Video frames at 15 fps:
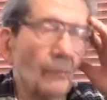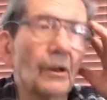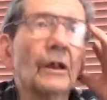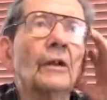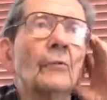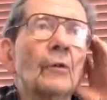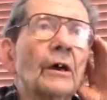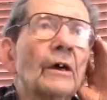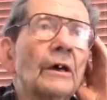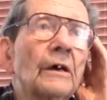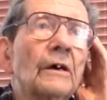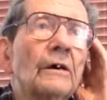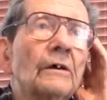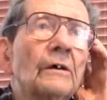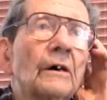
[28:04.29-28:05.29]
But anyway,
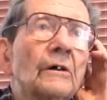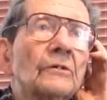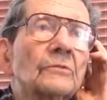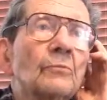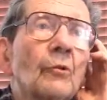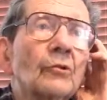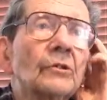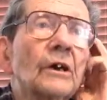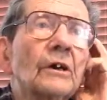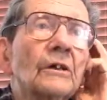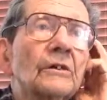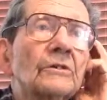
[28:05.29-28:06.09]
he spoke English.